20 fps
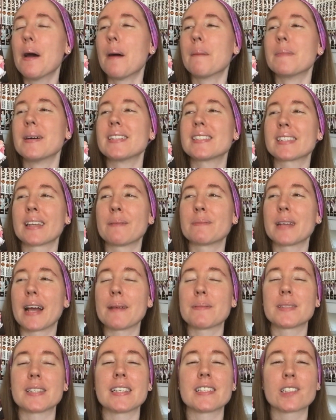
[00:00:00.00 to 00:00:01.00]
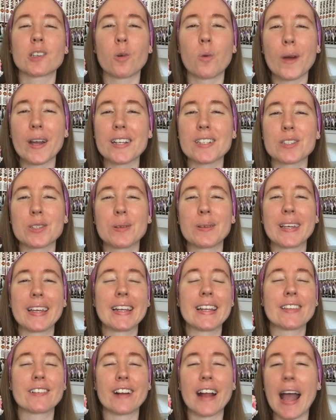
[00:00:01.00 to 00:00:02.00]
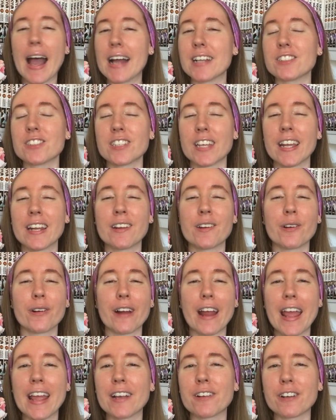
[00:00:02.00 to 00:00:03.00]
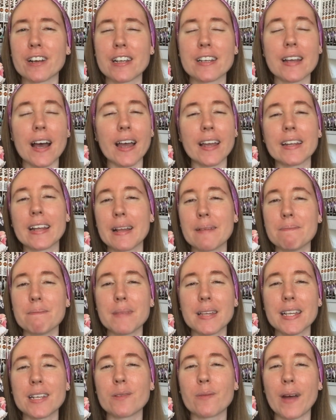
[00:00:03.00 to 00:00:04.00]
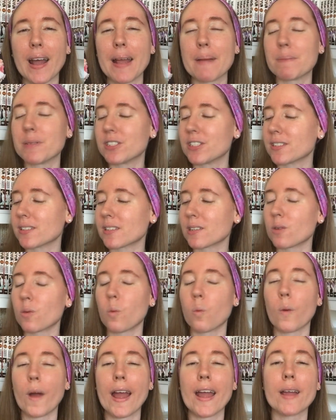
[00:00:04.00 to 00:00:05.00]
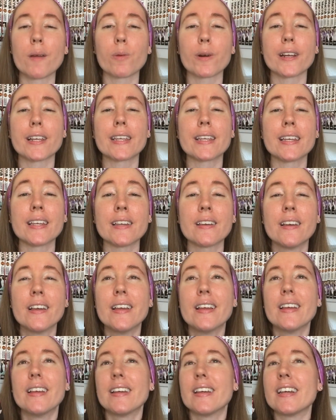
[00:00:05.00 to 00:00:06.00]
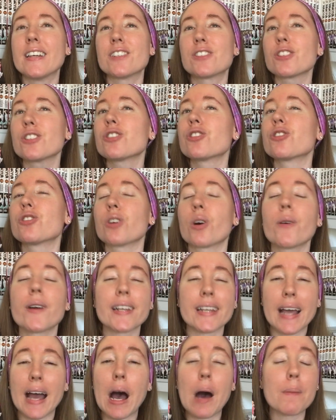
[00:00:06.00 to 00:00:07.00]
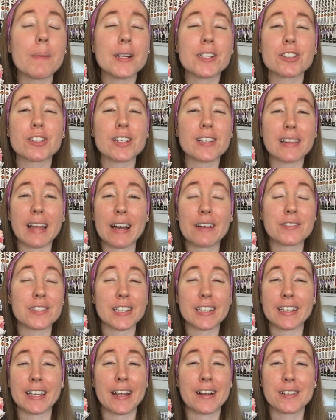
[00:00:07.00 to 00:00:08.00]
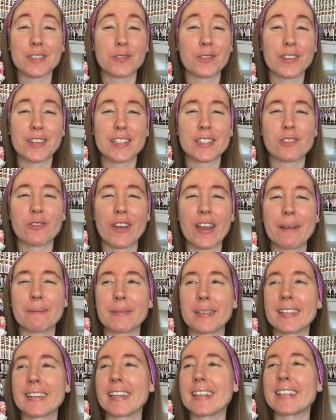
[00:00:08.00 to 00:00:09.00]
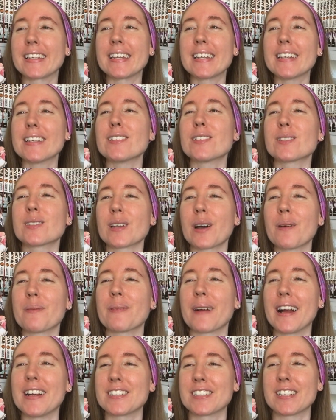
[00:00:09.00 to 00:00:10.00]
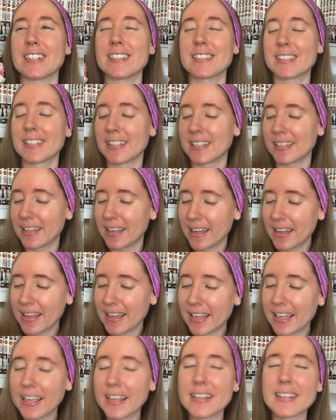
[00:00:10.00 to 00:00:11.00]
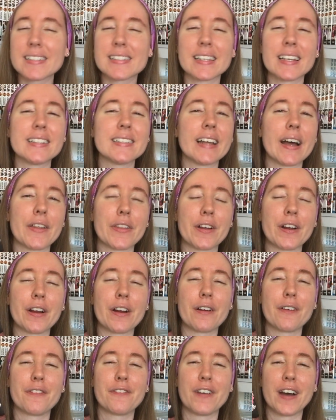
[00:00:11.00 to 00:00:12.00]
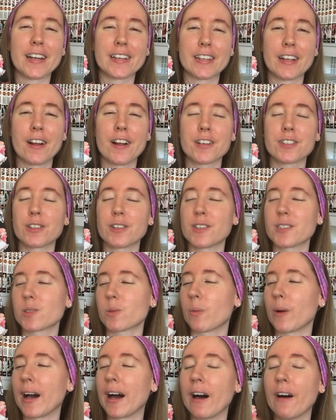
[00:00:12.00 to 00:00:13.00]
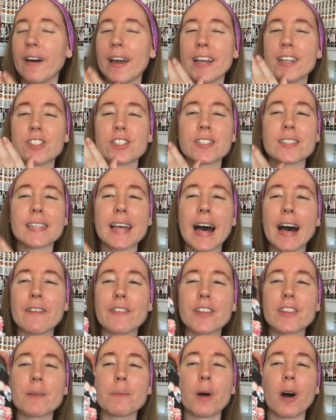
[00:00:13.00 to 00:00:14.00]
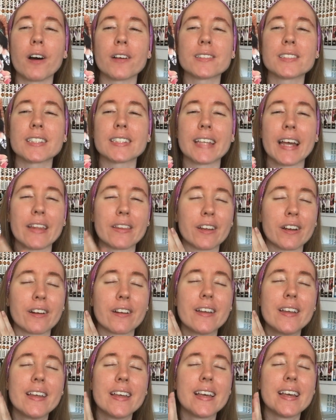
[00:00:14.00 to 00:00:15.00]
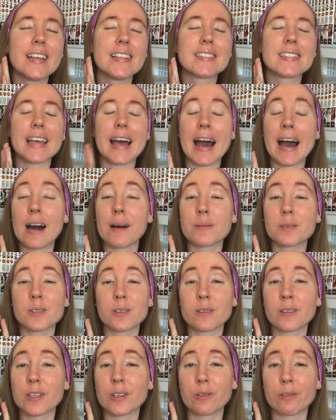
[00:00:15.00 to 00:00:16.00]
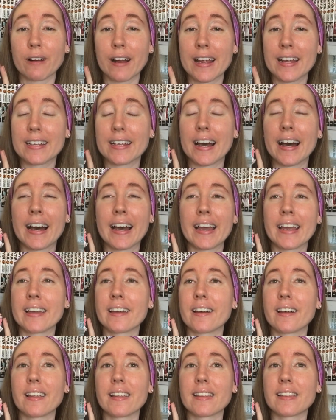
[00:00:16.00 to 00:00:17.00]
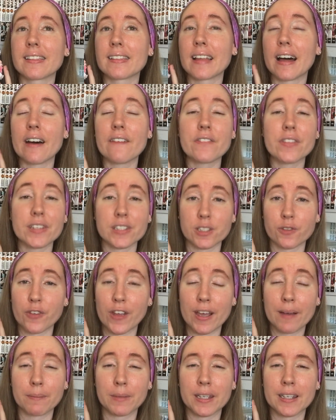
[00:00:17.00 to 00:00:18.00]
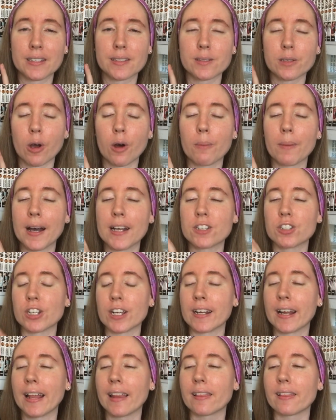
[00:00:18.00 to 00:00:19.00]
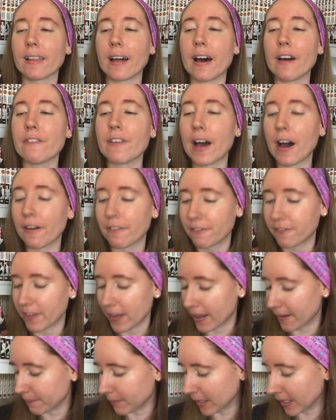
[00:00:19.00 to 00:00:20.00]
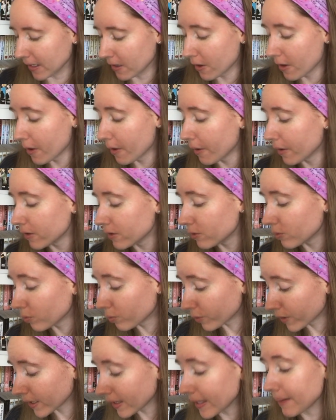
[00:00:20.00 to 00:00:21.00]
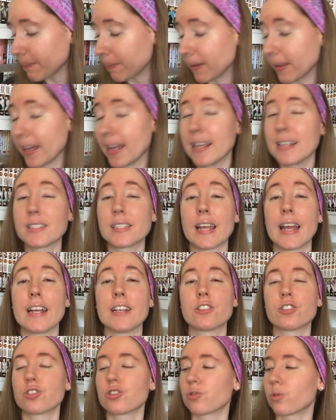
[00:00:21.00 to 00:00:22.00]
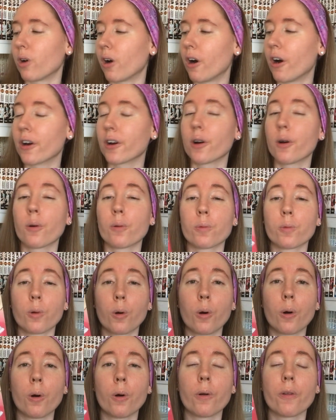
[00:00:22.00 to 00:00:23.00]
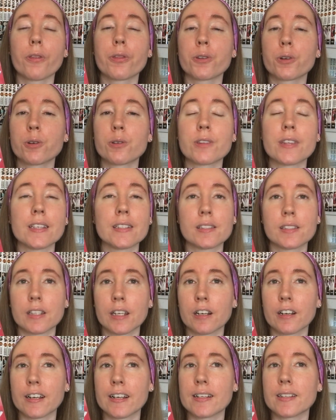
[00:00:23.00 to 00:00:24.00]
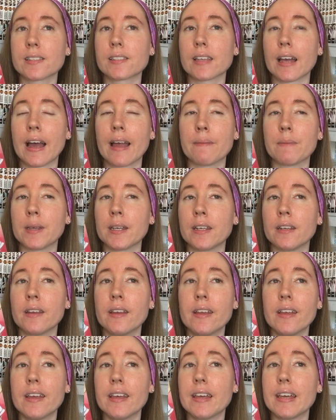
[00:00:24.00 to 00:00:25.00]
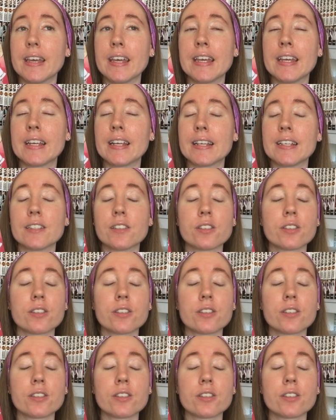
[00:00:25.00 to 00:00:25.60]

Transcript: but sometimes he's quick to get either agitated or angry, not in a mean way, but just in a way where he is just showing how much he loves and cares for this family. Like, he is so precious. He is another fun character as well, and just having them all together is absolutely great. I love this family so much, and I love how family really plays a strong role through this series. I mean, it is